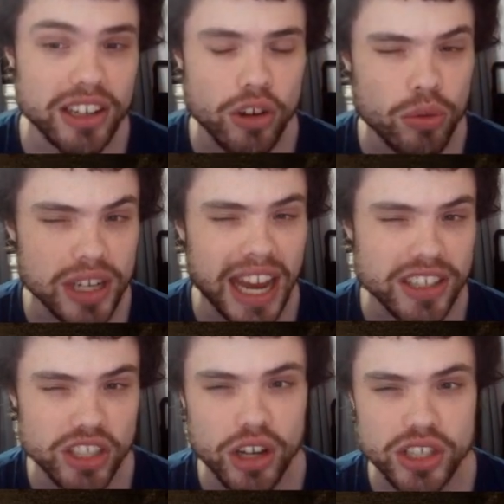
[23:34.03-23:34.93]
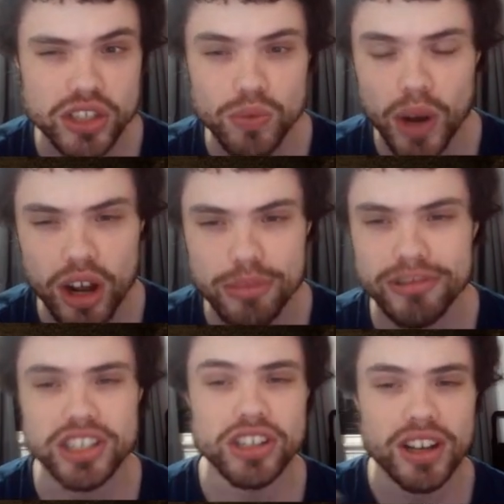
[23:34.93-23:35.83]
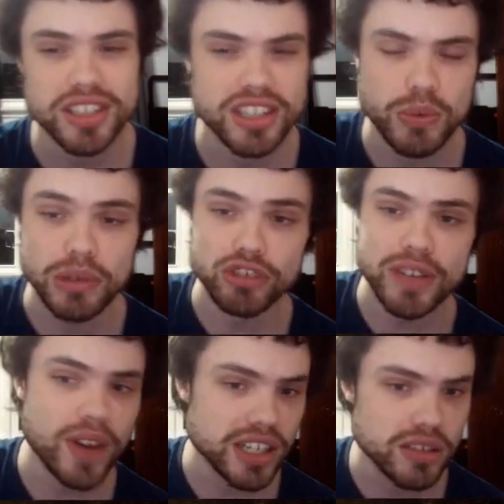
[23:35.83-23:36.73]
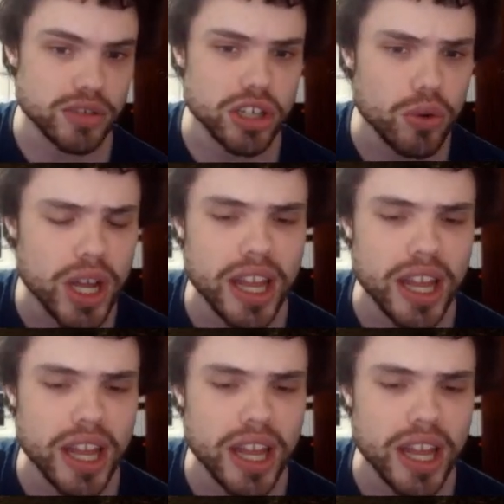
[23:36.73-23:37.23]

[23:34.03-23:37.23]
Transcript: it only actually costs you 1 operation cost because it will refund you 2.